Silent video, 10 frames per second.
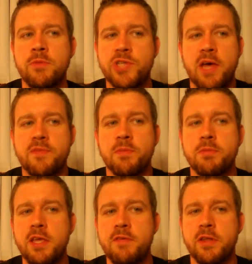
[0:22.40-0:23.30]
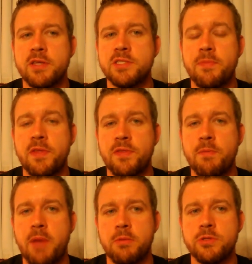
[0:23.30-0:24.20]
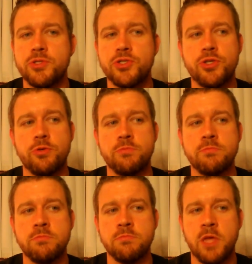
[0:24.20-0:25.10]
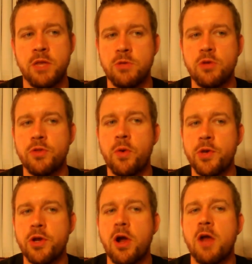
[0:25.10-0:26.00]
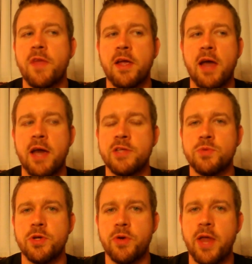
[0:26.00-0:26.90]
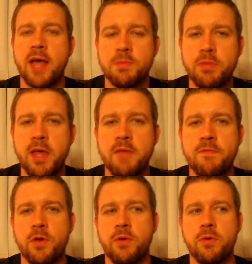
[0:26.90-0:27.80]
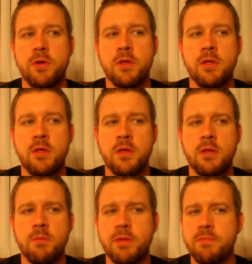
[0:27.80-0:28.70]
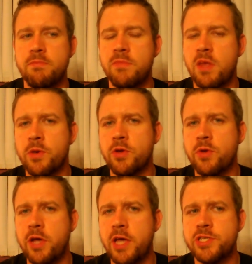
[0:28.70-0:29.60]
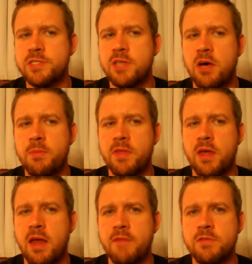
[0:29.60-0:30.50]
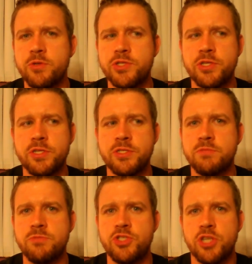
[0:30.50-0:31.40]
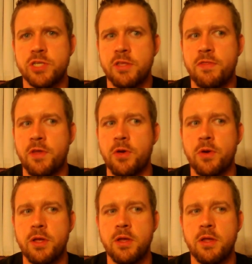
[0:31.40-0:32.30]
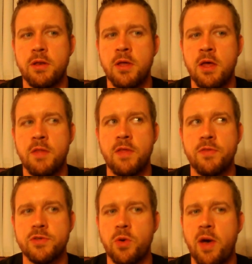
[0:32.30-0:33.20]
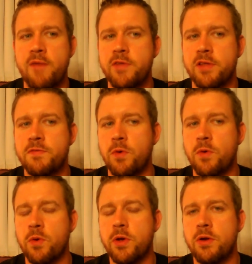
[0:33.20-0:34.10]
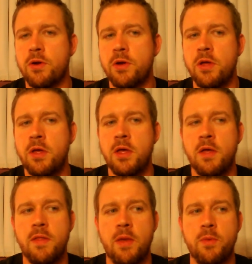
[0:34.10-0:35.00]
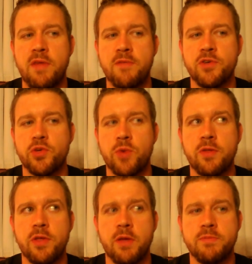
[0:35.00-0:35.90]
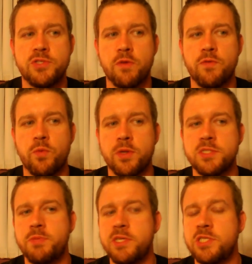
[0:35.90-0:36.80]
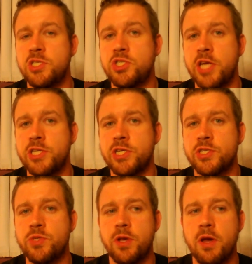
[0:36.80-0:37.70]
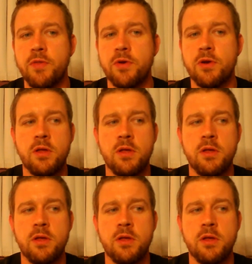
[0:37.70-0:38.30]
You just have to believe and accept that the Bible is true, and you'll know in your heart that God is real and has a plan for you. But then when creationists tell me that evolution is just a theory and that there's no evidence for it, or that we've never directly observed one species changing into another,